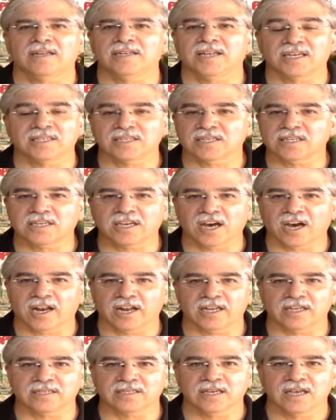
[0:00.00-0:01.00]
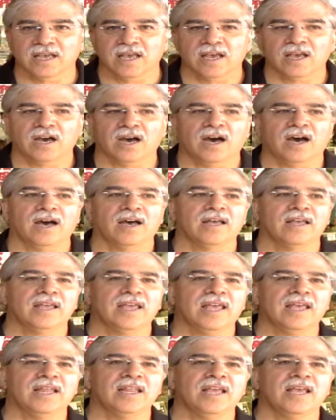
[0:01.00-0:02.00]
doesn't cut it.
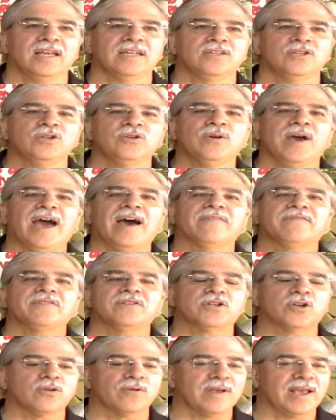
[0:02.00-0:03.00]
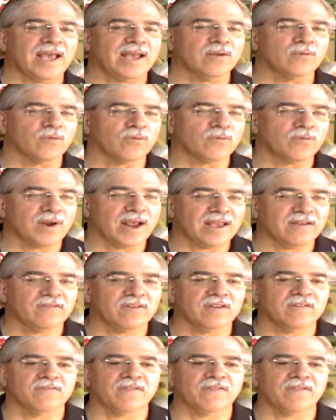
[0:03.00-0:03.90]
You have to create raving